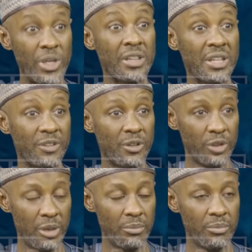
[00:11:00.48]
twenty-seven of
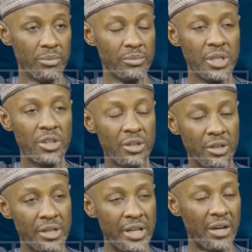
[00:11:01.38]
them, mm. each,
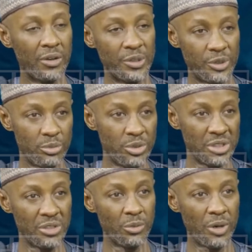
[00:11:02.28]
they are
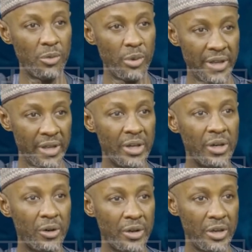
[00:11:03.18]
contributing in one way
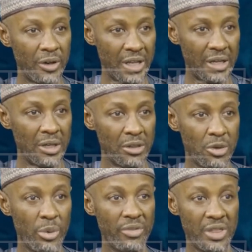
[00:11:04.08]
or the other. So
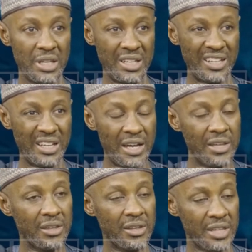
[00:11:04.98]
we've seen
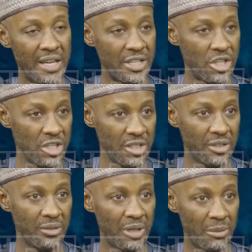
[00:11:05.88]
enhanced synergy
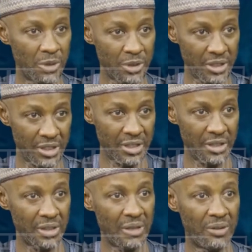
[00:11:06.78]
among the
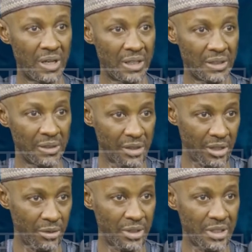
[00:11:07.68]
several
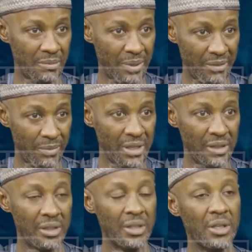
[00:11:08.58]
security departments.
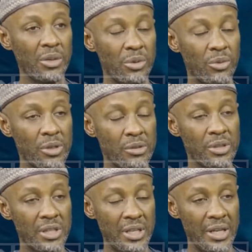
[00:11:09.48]
Mm. We've also
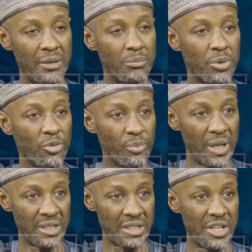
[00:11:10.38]
seen an
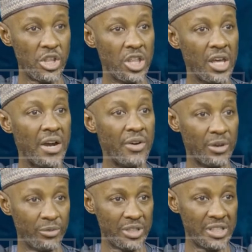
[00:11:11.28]
improvement in the sharing
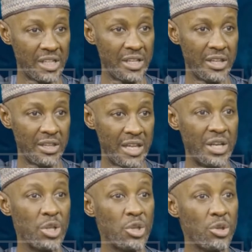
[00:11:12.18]
of intelligence and
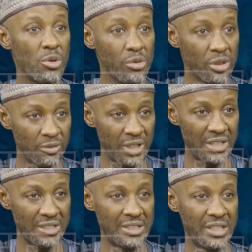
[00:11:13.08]
the use of
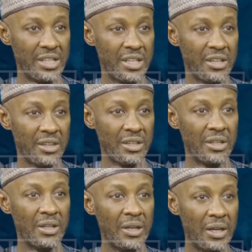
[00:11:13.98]
that intelligence.
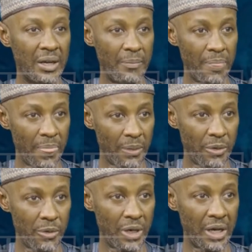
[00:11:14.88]
Um,
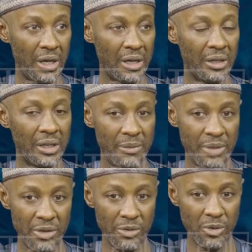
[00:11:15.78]
you are, I
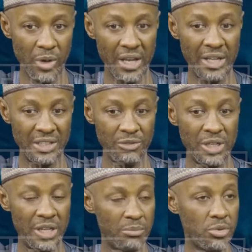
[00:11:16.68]
mean, you're aware that even
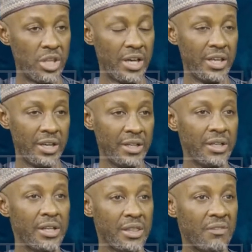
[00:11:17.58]
in Abuja here,
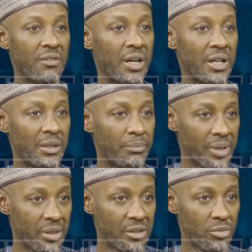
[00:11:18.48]
several mm.
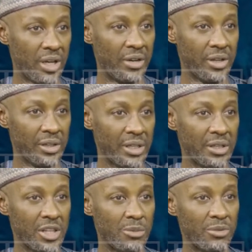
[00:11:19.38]
persons were
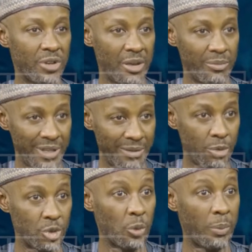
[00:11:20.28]
arrested, some of them in
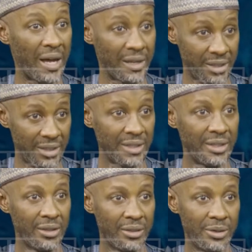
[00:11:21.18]
motor parks.
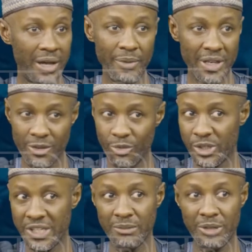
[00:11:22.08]
So, I mean, if you
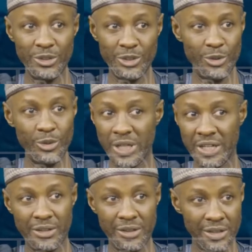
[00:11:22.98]
think about it, you know that
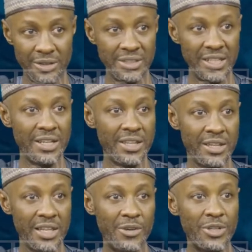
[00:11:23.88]
it, it's
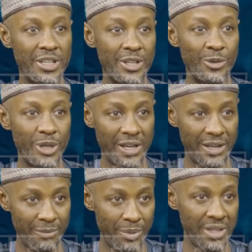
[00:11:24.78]
intelligence. How did they know
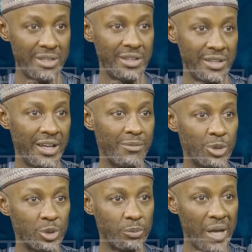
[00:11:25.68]
that the person mm. is in that
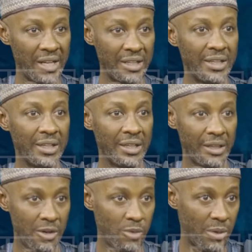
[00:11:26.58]
motor park? That's
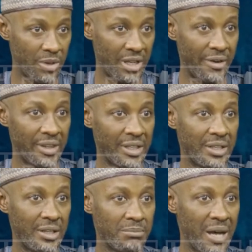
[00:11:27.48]
right. Someone was arrested
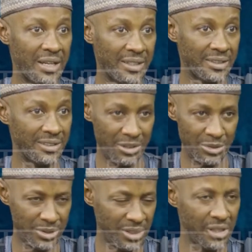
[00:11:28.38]
in a bank, you know,
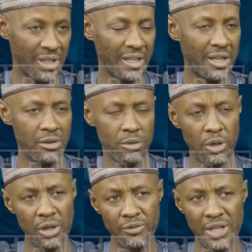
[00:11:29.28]
mm. things like that. So
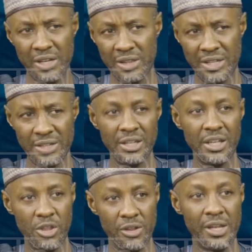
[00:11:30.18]
all of that is an
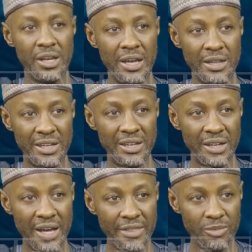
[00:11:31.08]
indication that there is an
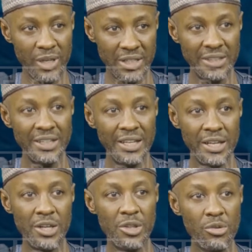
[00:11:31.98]
enhancement mm.
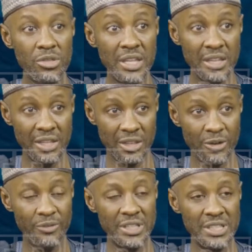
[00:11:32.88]
in the usage
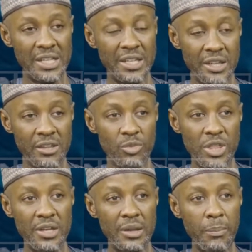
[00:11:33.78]
of intelligence, mm.
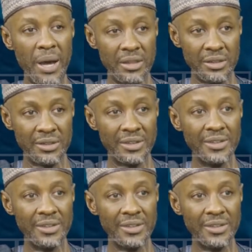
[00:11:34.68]
which in the past... Intelligence